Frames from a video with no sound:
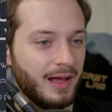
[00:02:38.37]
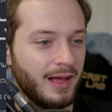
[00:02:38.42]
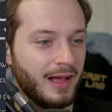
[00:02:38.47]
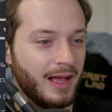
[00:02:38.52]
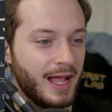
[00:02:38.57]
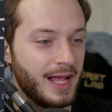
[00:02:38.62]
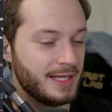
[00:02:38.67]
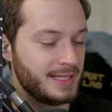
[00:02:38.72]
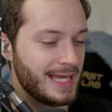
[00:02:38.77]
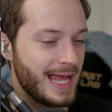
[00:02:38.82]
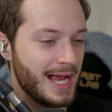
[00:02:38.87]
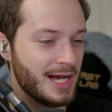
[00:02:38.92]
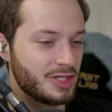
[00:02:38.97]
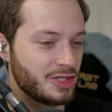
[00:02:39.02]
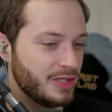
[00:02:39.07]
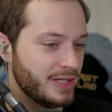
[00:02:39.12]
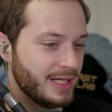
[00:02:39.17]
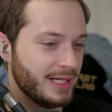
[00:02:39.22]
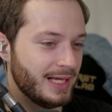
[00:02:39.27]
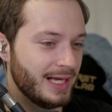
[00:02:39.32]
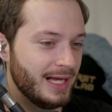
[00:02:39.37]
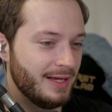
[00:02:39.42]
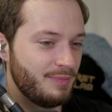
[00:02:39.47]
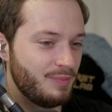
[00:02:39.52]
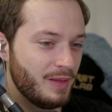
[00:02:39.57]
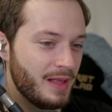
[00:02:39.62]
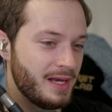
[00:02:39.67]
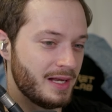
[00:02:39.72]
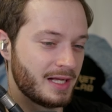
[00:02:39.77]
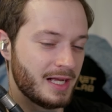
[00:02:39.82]
It's actually, I
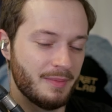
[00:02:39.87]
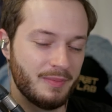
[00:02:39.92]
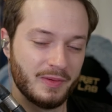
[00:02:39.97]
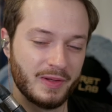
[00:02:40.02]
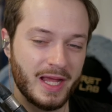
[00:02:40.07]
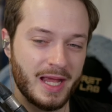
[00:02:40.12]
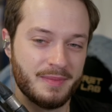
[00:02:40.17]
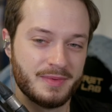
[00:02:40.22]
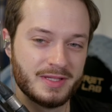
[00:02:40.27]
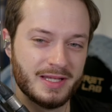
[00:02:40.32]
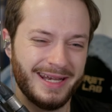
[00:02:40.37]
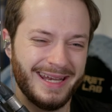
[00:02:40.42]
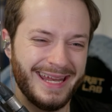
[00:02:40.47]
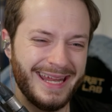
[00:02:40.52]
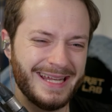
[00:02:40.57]
played a couple games on it.